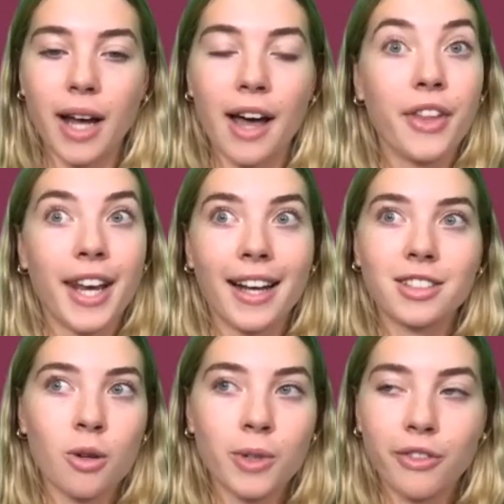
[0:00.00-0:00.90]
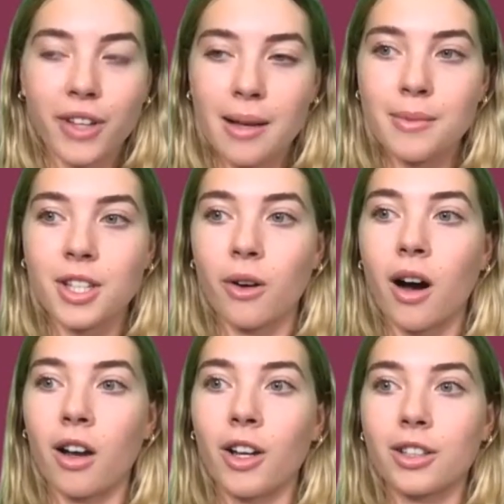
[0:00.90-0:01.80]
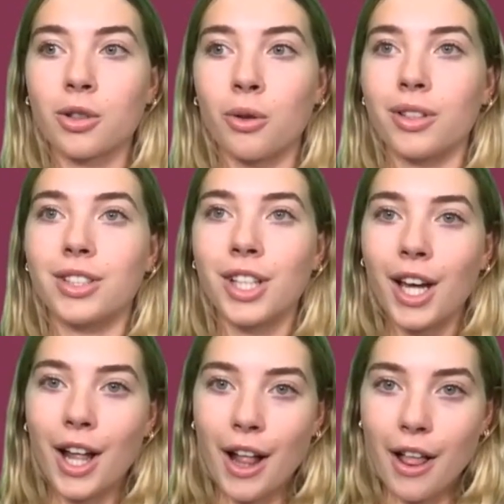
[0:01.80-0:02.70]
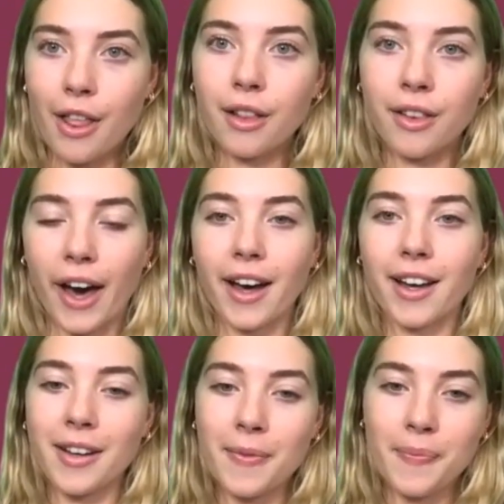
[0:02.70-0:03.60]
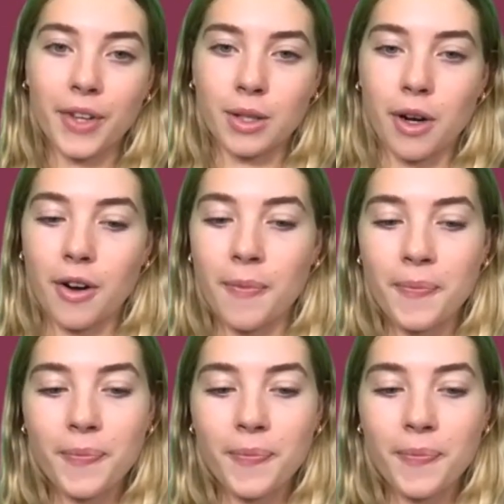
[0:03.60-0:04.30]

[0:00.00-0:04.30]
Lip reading: and the next Commonwealth Games, so I'll look towards that as well.